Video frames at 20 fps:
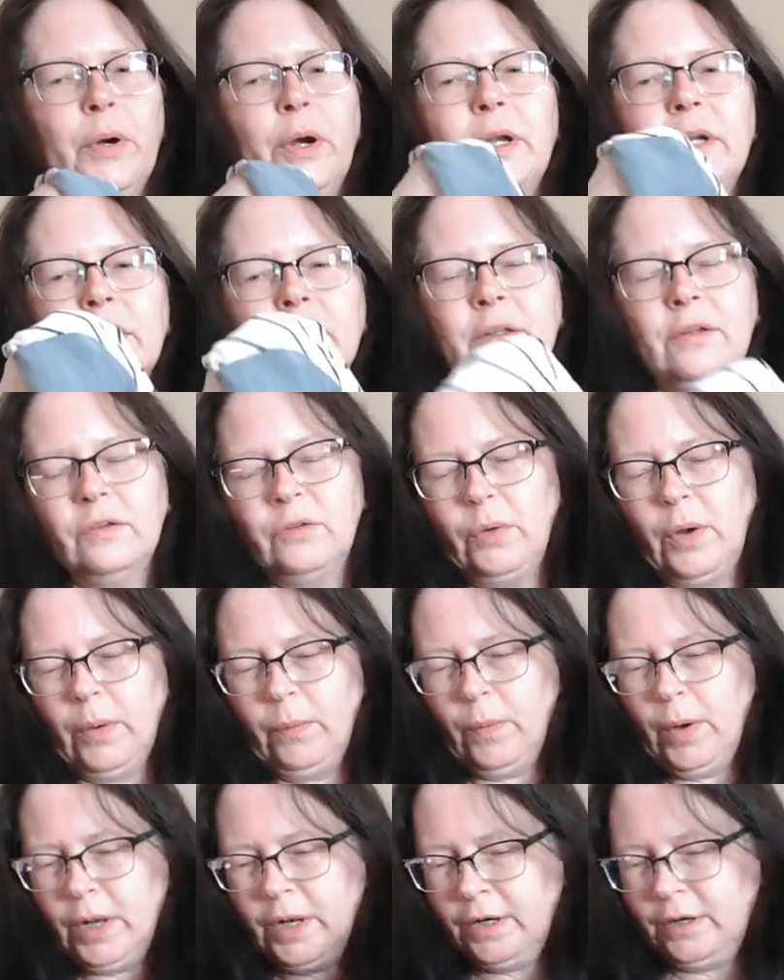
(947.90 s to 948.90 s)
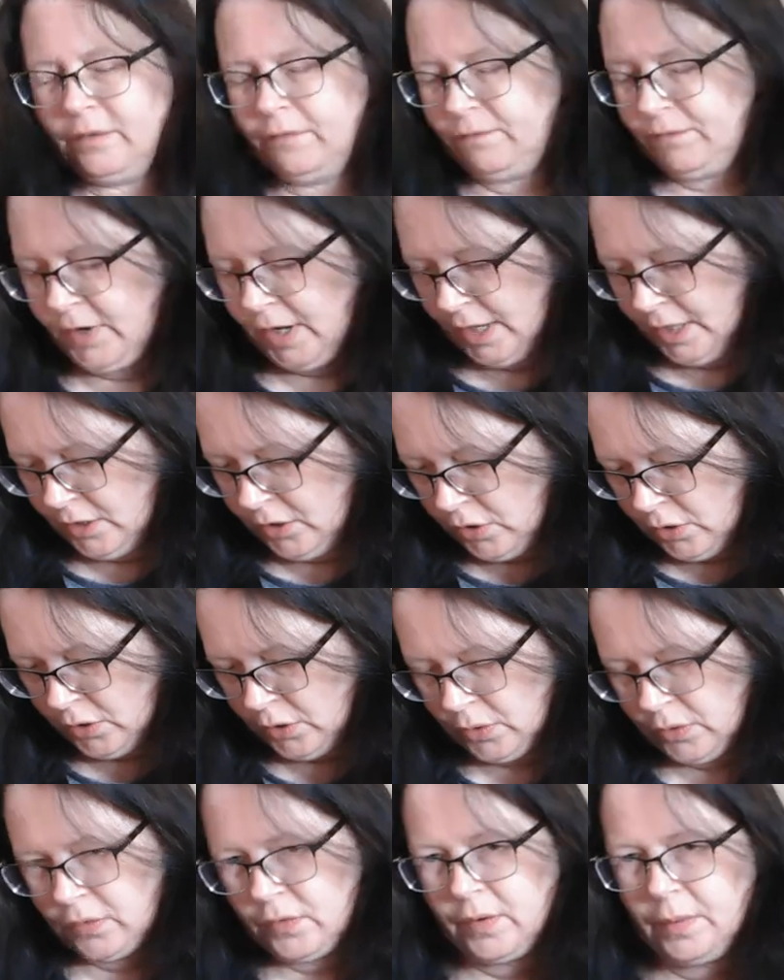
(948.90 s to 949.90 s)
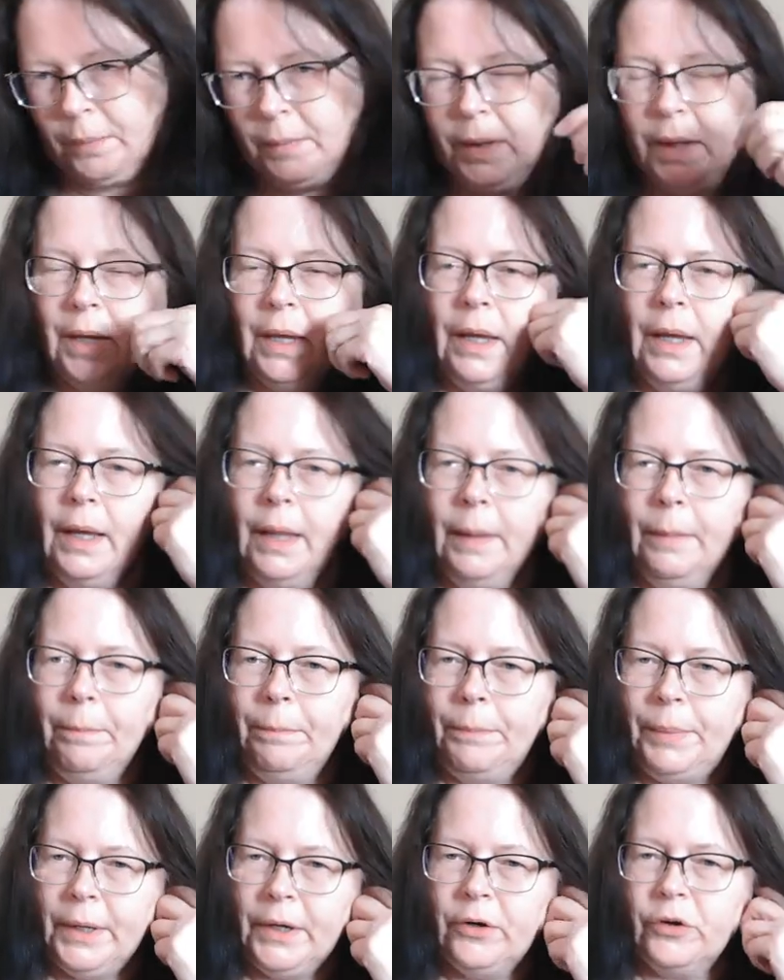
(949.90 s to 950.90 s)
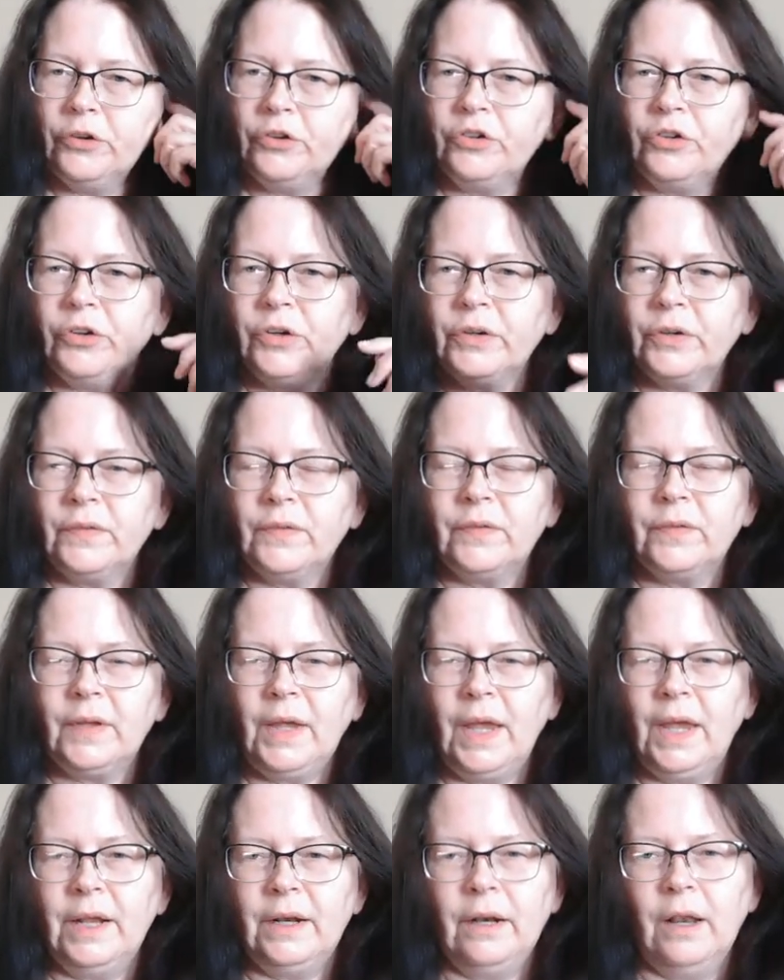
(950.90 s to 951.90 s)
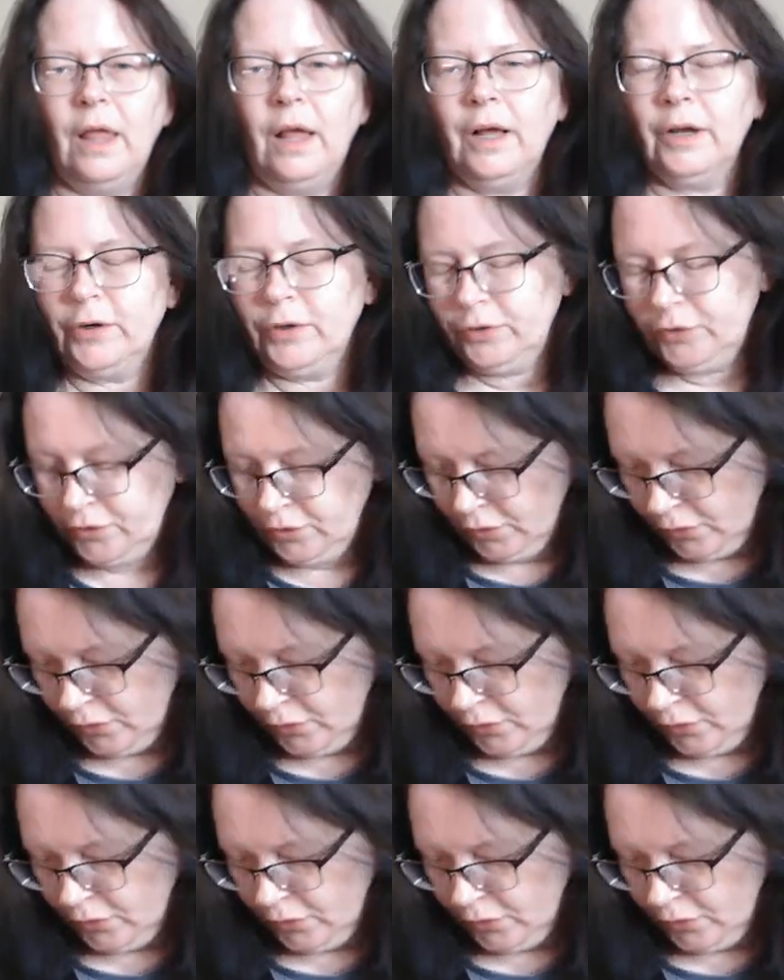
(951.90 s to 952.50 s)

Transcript: pregnant, so I wanted to find her some bigger shirts and longer